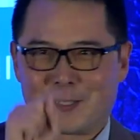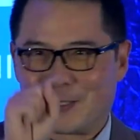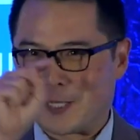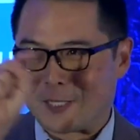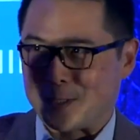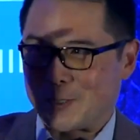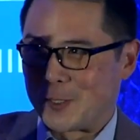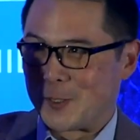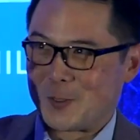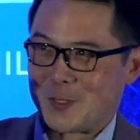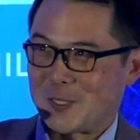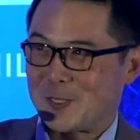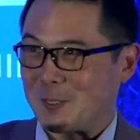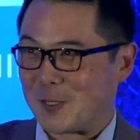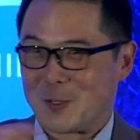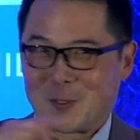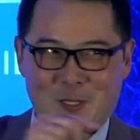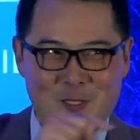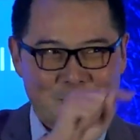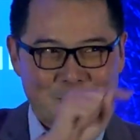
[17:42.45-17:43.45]
"Let's go, let's
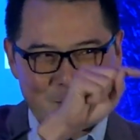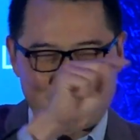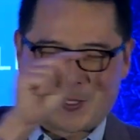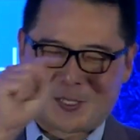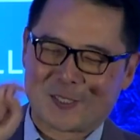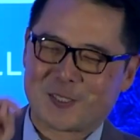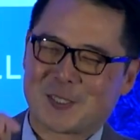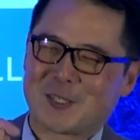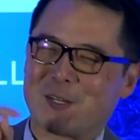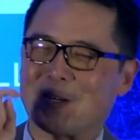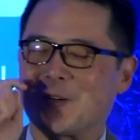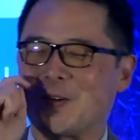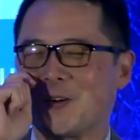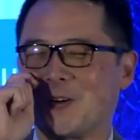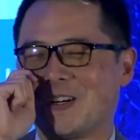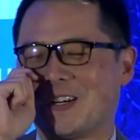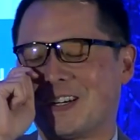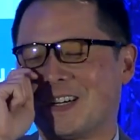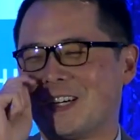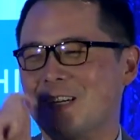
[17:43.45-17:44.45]
go, let's go, let's
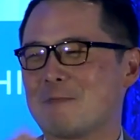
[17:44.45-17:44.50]
go,"